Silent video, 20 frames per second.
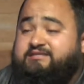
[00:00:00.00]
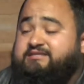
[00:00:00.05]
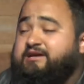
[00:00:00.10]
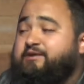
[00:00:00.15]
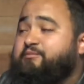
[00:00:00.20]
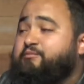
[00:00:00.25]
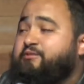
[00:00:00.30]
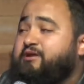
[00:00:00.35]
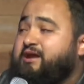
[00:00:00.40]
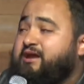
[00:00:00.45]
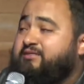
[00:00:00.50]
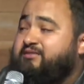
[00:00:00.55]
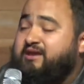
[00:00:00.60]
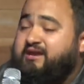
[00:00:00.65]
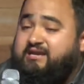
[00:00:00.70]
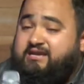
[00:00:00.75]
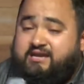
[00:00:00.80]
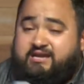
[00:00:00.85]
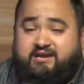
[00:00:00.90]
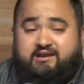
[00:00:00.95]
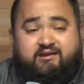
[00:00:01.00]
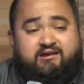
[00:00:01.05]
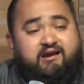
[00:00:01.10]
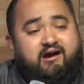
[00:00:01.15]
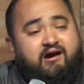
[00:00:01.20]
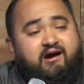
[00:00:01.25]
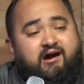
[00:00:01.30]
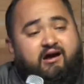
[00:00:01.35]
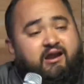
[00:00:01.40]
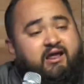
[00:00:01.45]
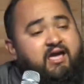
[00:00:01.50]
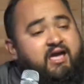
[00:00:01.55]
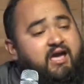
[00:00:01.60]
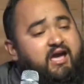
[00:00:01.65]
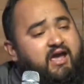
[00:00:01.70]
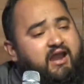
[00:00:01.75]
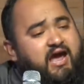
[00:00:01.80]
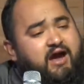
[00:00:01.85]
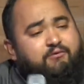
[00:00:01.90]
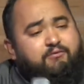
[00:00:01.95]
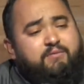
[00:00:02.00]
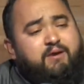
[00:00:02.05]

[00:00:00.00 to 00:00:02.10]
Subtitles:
someone and they needed God. And I